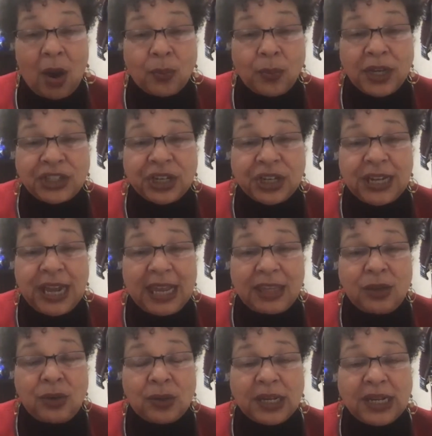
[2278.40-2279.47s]
Orisha Day,
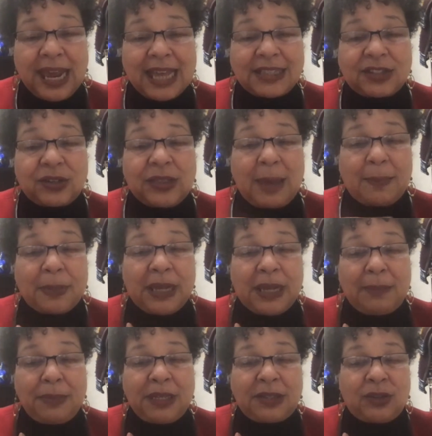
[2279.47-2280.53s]
you can answer that, but
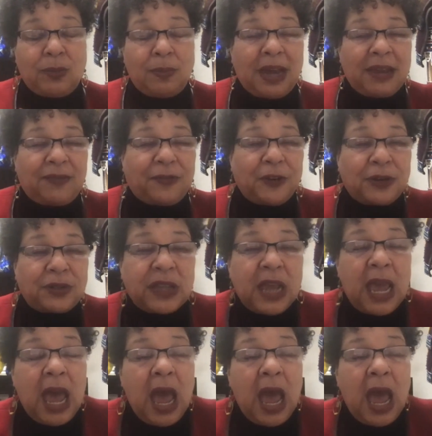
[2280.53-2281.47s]
let me do my first.